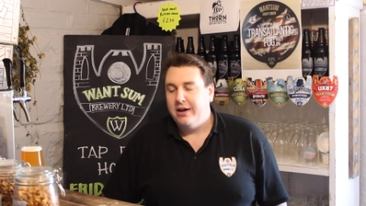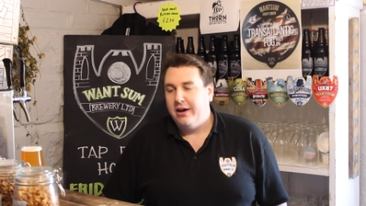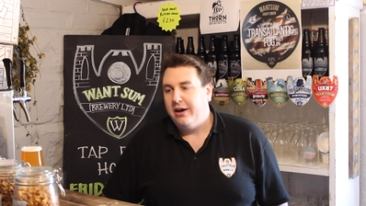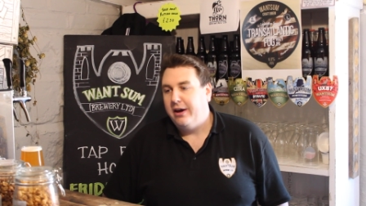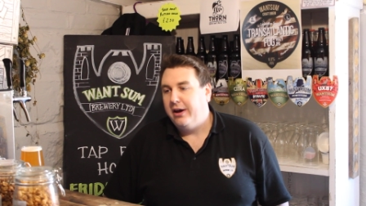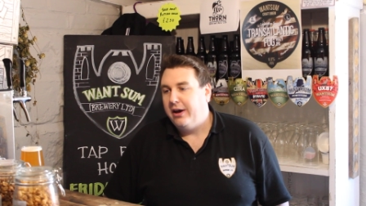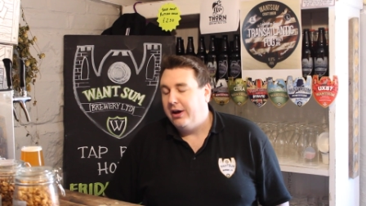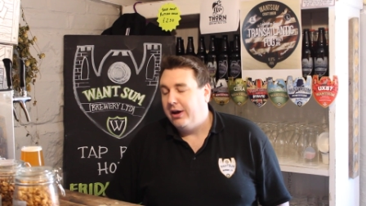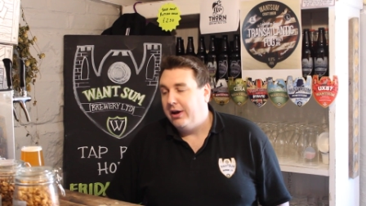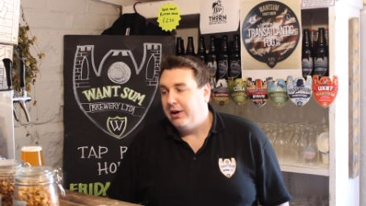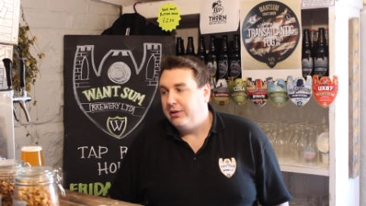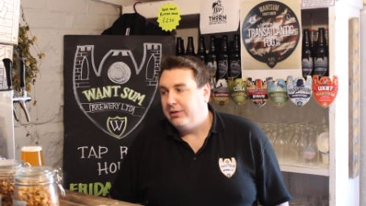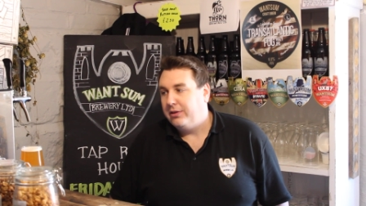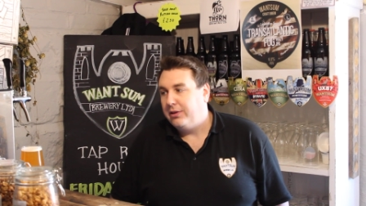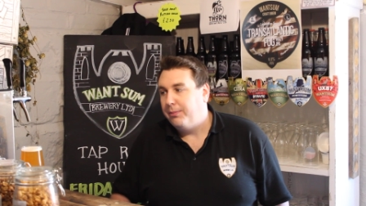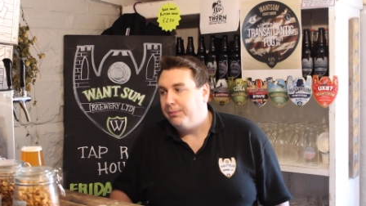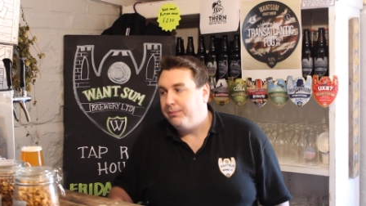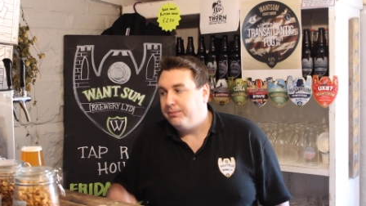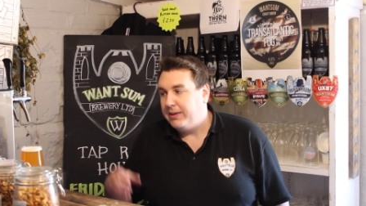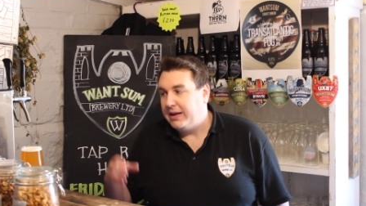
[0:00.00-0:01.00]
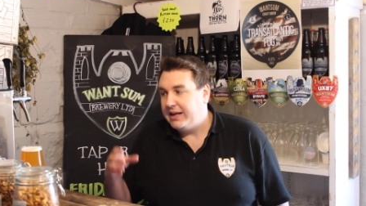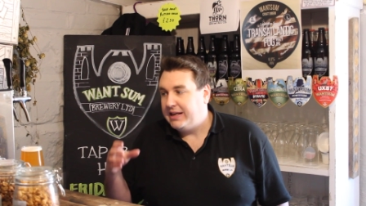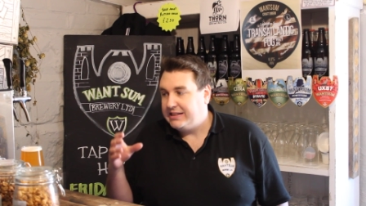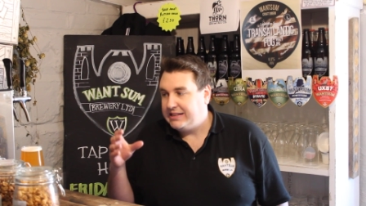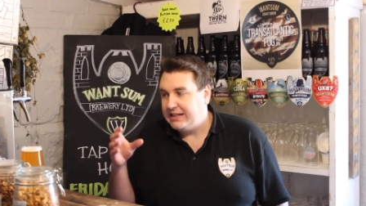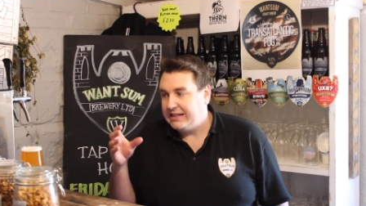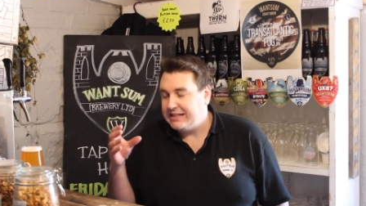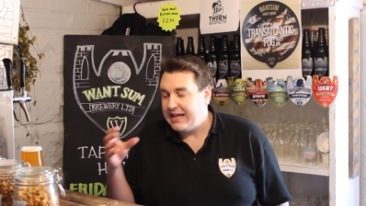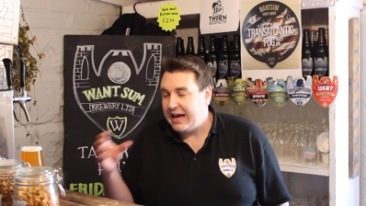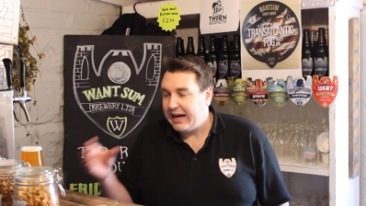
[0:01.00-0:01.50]

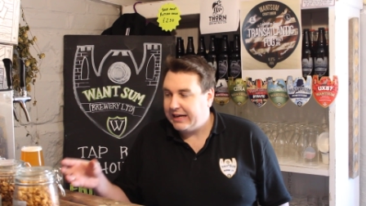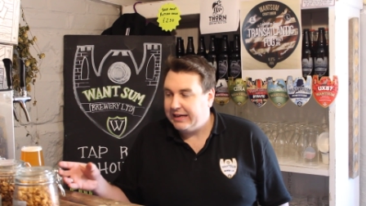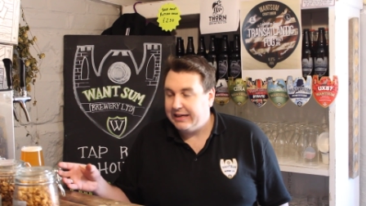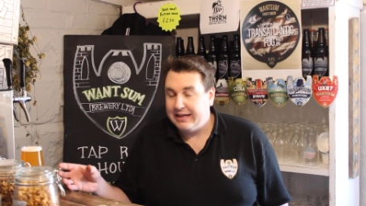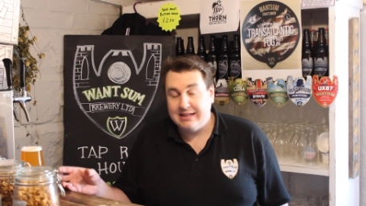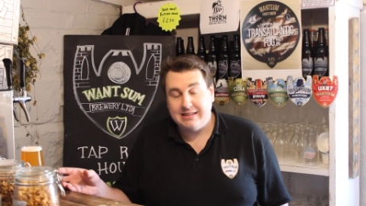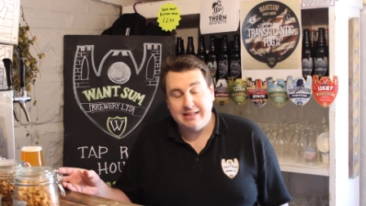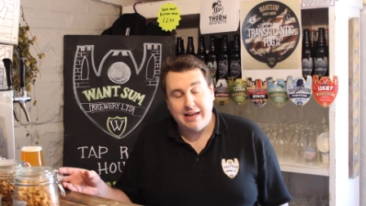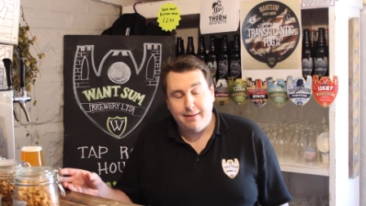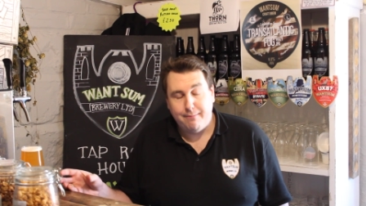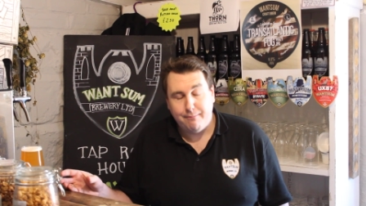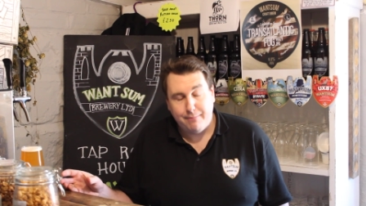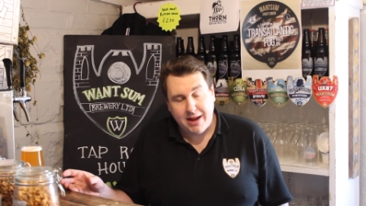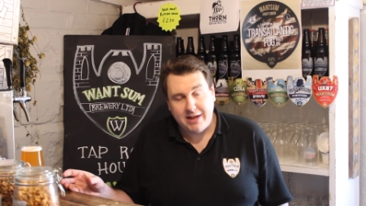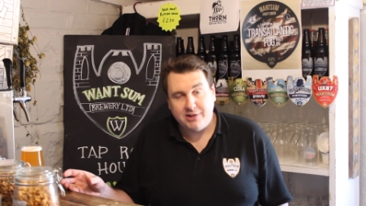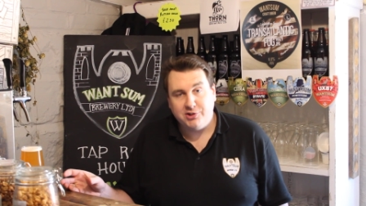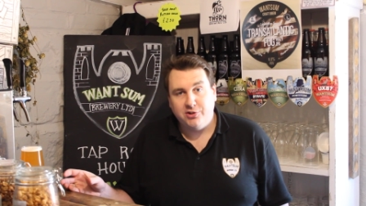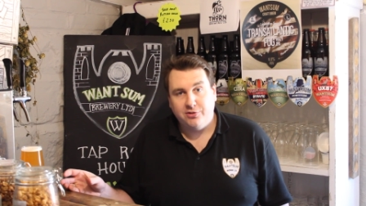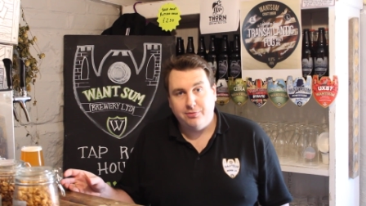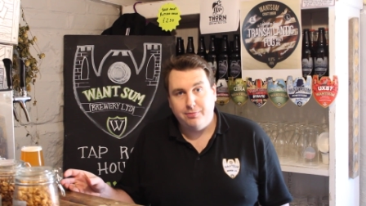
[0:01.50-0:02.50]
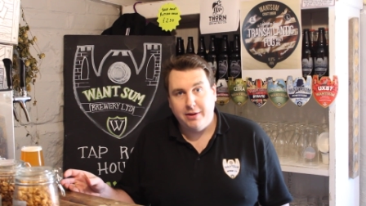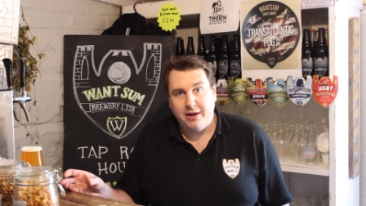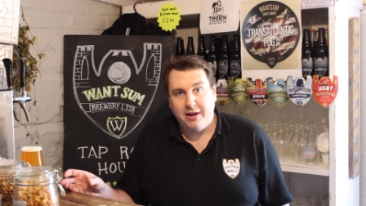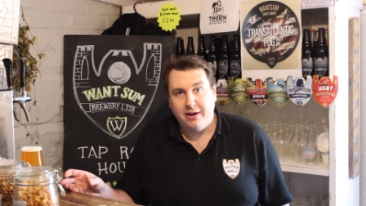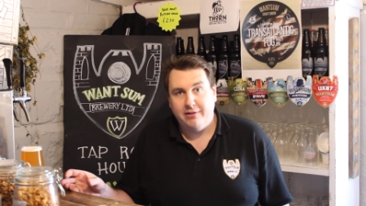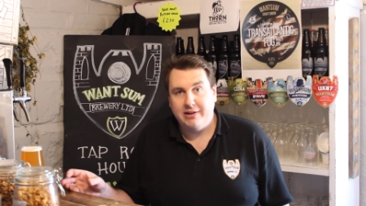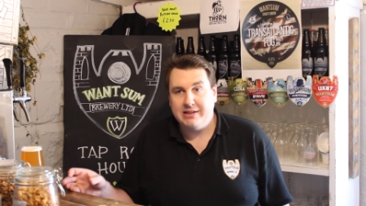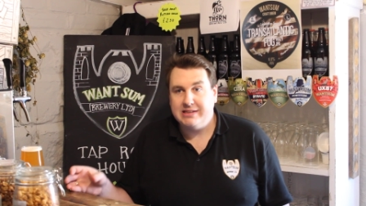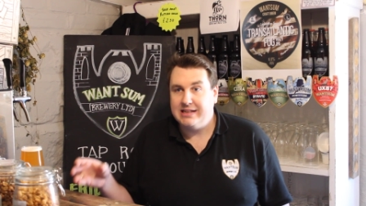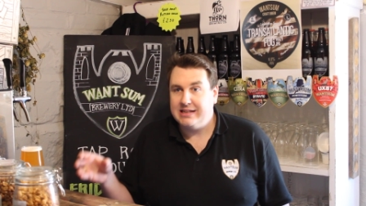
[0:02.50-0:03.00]
It's exactly the same batch of
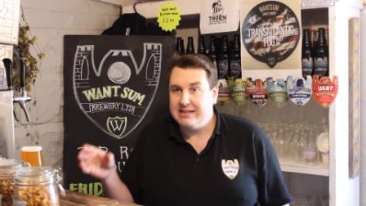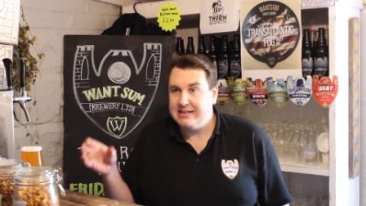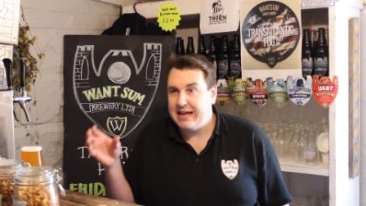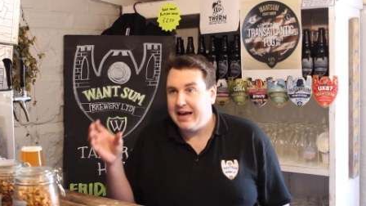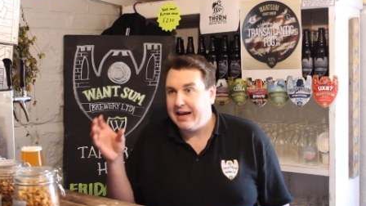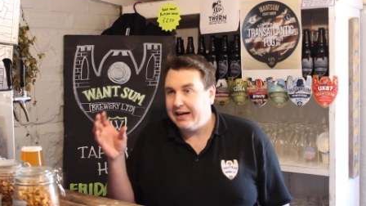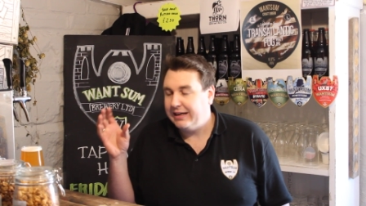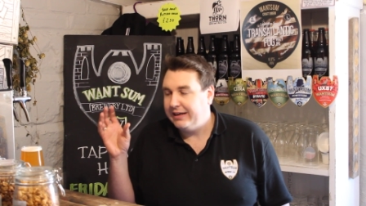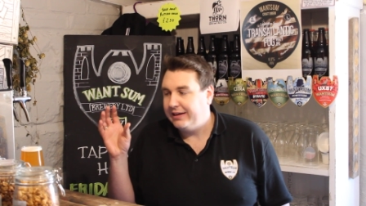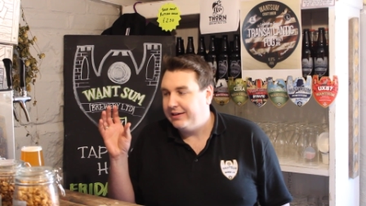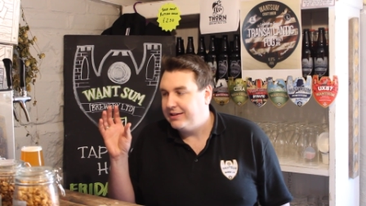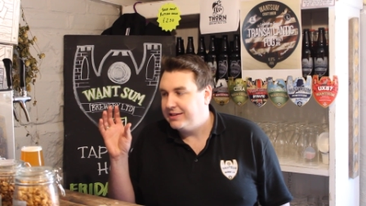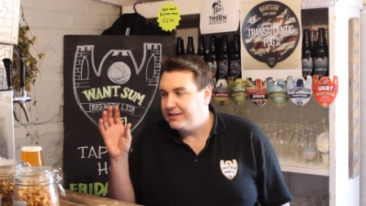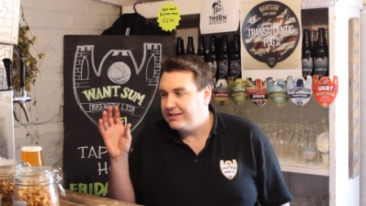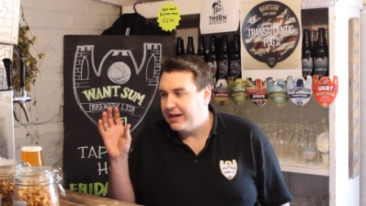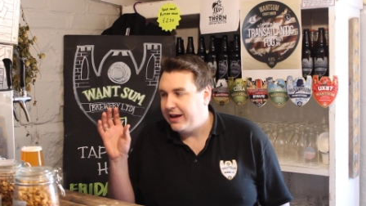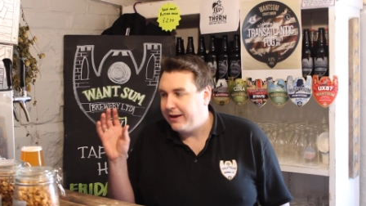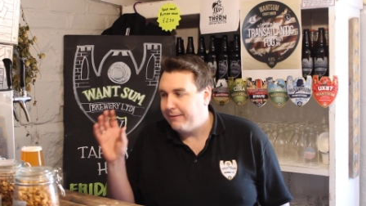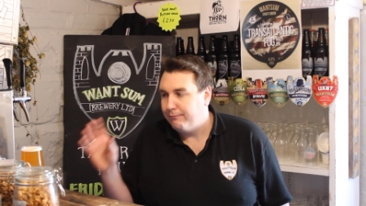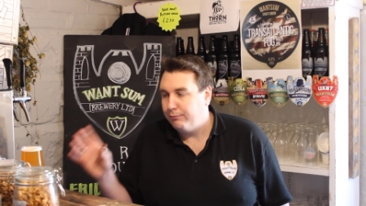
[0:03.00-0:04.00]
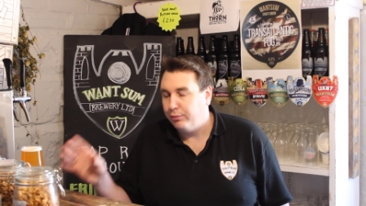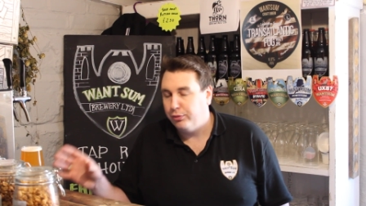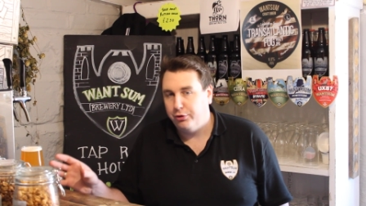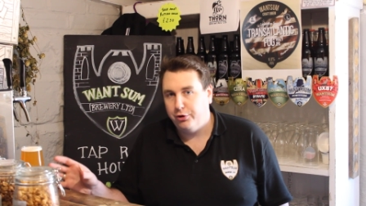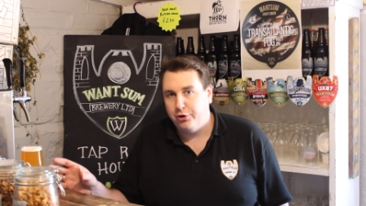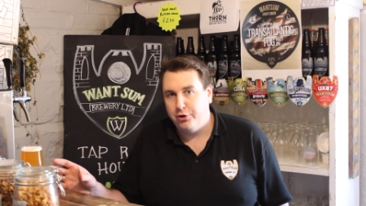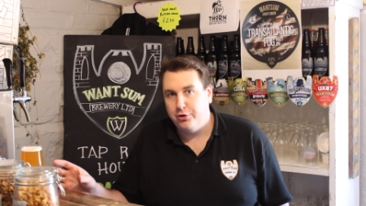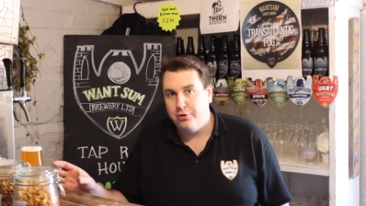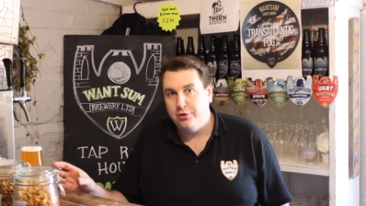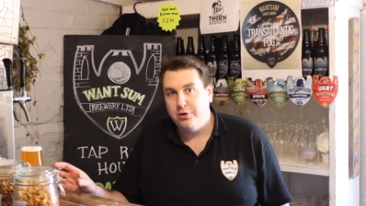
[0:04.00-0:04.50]
beer, it's exactly the same
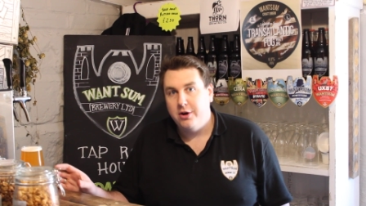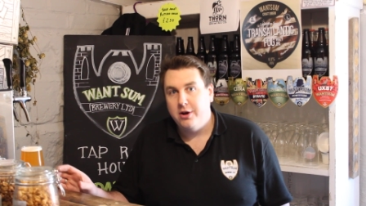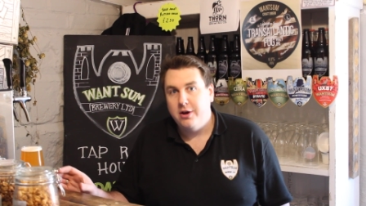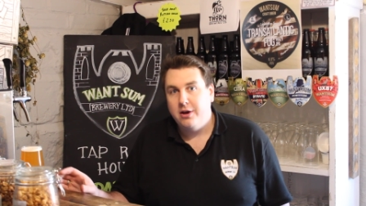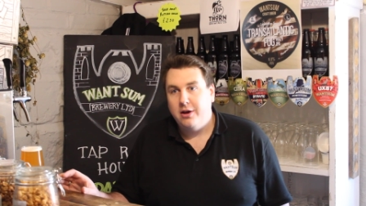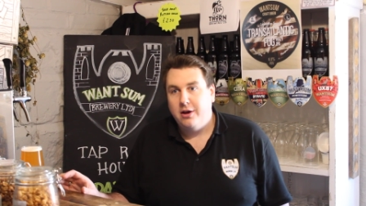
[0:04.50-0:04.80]
brew,